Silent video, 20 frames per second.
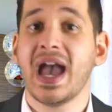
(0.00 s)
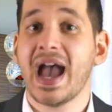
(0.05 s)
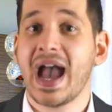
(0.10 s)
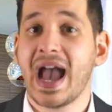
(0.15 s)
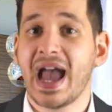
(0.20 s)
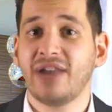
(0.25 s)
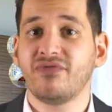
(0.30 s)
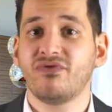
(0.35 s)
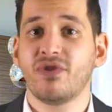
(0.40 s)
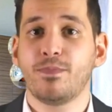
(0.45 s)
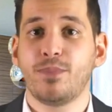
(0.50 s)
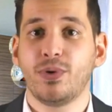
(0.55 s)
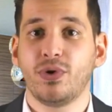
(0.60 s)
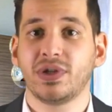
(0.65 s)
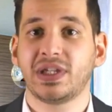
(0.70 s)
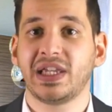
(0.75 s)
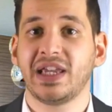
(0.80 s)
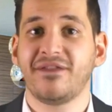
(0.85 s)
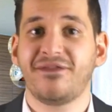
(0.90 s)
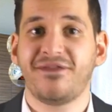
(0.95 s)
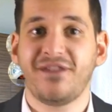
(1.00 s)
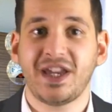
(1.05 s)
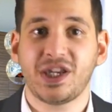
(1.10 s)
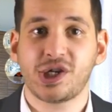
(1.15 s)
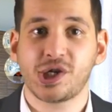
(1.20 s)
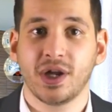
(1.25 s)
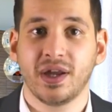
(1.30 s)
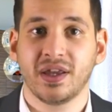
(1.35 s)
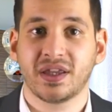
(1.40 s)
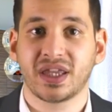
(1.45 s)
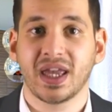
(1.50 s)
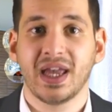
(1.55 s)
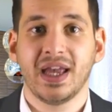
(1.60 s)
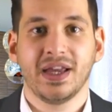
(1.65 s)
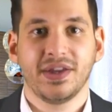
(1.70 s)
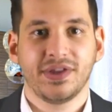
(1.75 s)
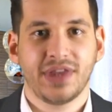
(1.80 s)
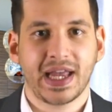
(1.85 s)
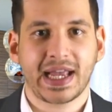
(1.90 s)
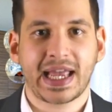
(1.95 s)
and reporting features
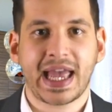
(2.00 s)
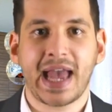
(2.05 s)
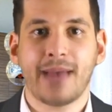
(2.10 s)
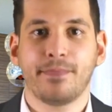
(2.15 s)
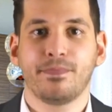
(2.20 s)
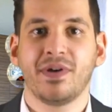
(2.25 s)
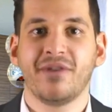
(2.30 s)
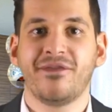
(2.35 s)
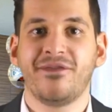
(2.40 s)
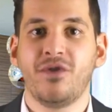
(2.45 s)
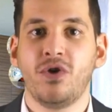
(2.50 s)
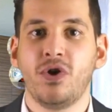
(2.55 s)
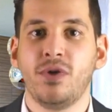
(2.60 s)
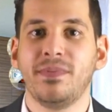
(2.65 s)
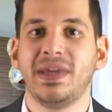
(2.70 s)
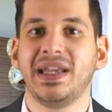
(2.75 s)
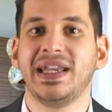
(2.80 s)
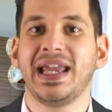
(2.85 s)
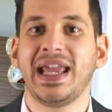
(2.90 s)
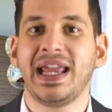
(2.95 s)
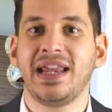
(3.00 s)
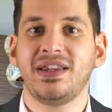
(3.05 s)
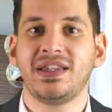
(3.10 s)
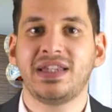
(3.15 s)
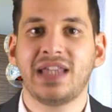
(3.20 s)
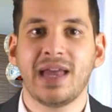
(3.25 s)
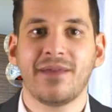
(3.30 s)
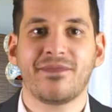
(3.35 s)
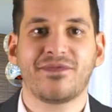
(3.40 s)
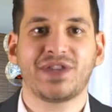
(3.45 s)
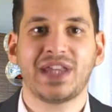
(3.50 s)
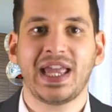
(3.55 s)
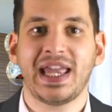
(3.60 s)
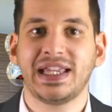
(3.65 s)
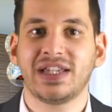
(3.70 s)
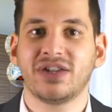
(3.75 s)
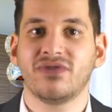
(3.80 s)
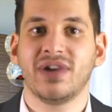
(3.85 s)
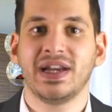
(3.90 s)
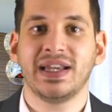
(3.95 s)
that can perform an in-depth
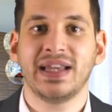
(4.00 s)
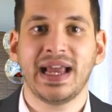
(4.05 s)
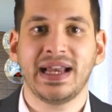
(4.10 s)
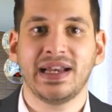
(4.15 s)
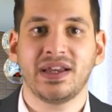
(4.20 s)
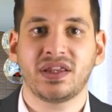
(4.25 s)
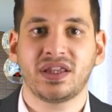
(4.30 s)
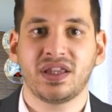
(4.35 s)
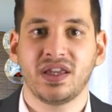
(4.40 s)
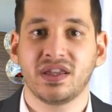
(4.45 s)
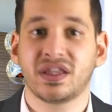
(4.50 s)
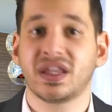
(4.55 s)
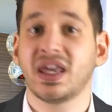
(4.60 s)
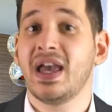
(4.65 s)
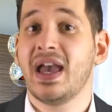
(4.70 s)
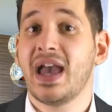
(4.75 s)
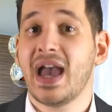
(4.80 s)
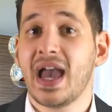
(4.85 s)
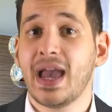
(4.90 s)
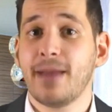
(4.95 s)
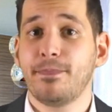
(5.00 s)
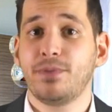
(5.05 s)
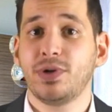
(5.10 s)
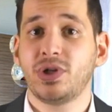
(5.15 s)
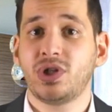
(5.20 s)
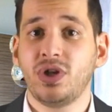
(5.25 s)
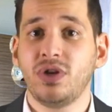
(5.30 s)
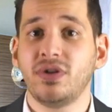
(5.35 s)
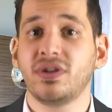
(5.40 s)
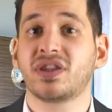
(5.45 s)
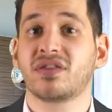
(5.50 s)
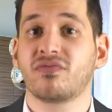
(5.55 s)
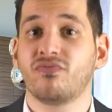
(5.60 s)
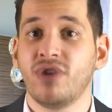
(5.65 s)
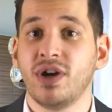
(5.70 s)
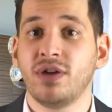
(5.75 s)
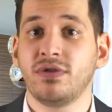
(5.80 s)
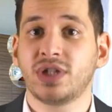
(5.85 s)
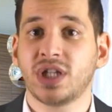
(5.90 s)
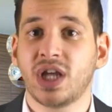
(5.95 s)
data analysis and produce
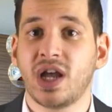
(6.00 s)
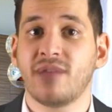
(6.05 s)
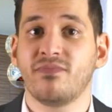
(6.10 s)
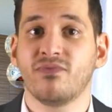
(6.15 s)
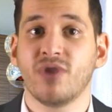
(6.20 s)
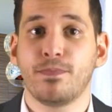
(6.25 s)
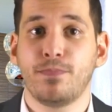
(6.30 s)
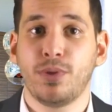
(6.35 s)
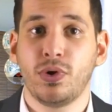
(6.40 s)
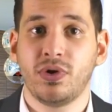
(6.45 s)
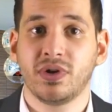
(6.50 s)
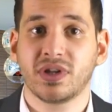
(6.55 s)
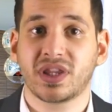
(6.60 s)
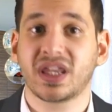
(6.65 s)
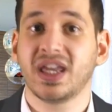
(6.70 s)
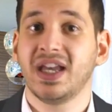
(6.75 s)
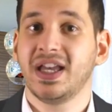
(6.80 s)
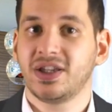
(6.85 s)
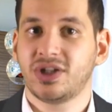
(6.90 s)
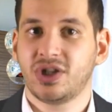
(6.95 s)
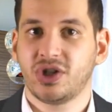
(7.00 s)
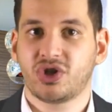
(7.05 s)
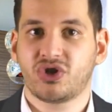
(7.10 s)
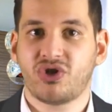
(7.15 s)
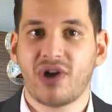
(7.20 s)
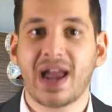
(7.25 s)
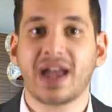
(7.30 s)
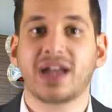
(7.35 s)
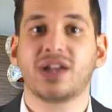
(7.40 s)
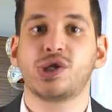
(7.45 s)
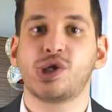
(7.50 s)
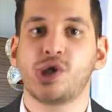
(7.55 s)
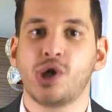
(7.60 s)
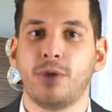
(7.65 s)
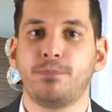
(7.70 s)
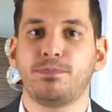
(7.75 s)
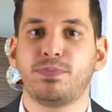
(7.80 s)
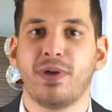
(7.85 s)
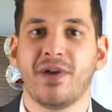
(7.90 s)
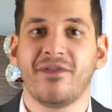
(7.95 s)
real-time reports to track job
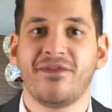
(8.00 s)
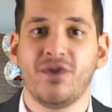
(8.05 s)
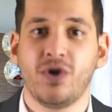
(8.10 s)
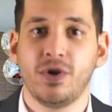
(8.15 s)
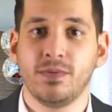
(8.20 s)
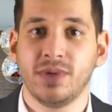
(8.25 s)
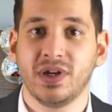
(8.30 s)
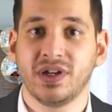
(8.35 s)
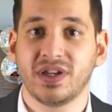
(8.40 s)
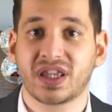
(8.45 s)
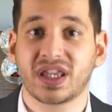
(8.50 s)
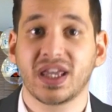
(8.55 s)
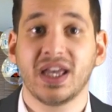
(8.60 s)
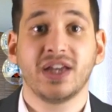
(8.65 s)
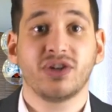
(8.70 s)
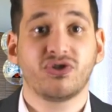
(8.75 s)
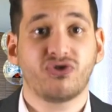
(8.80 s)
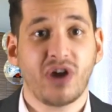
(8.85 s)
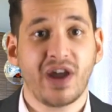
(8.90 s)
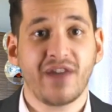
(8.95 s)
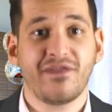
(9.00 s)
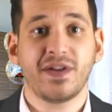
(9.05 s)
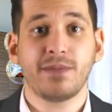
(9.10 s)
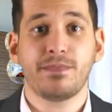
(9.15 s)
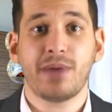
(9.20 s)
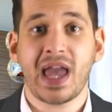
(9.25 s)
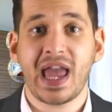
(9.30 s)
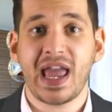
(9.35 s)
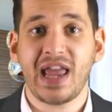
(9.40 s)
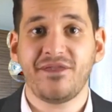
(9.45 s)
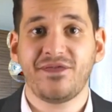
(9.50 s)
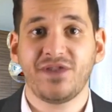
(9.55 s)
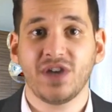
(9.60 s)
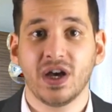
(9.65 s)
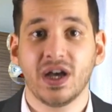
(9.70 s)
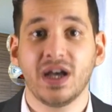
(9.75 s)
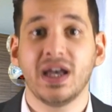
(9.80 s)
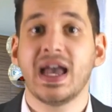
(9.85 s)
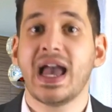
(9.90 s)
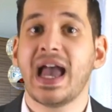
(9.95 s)
performance, driving behavior,
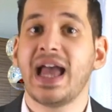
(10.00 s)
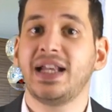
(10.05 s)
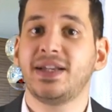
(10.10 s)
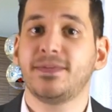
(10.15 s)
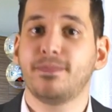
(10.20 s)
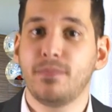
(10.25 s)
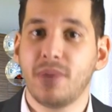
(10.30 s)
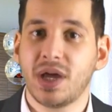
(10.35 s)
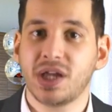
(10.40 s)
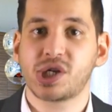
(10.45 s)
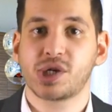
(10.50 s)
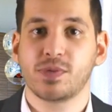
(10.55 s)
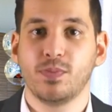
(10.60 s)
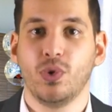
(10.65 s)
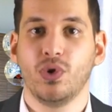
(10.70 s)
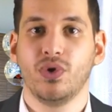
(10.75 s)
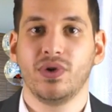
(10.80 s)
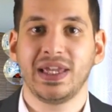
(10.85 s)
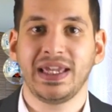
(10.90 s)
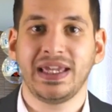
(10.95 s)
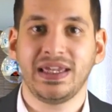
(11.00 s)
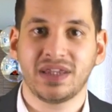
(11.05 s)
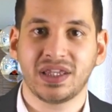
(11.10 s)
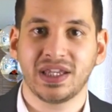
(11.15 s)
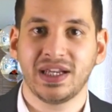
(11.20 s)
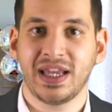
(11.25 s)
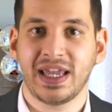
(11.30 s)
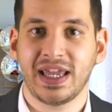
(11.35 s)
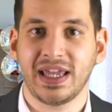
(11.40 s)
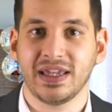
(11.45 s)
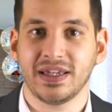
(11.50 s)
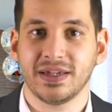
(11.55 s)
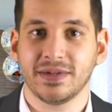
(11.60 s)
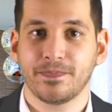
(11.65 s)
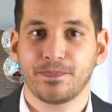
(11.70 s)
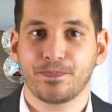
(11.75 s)
and much more easily.